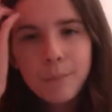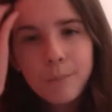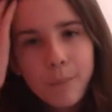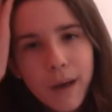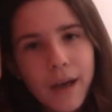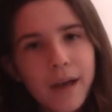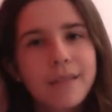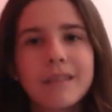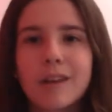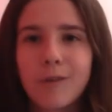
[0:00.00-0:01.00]

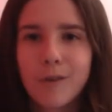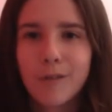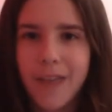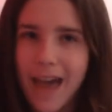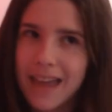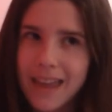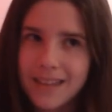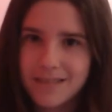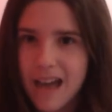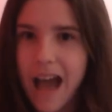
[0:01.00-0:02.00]
but they're not that
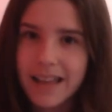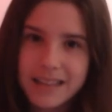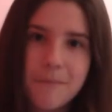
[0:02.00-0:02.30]
as